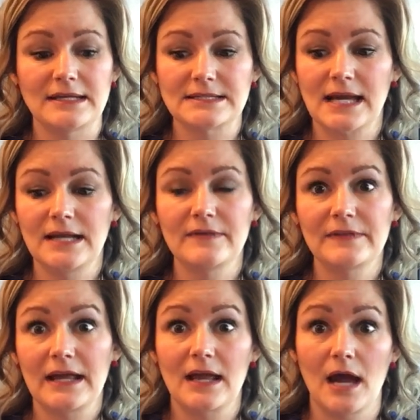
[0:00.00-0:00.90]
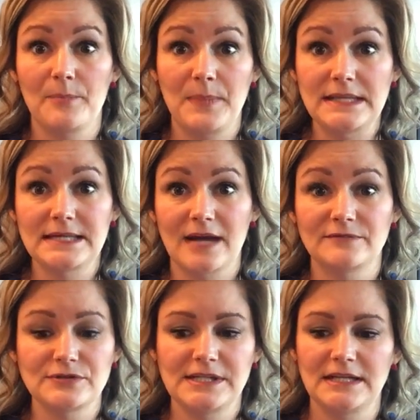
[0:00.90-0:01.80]
It's kind of like a bedtime
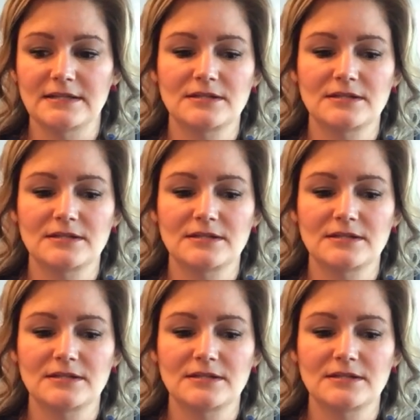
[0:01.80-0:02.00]
routine.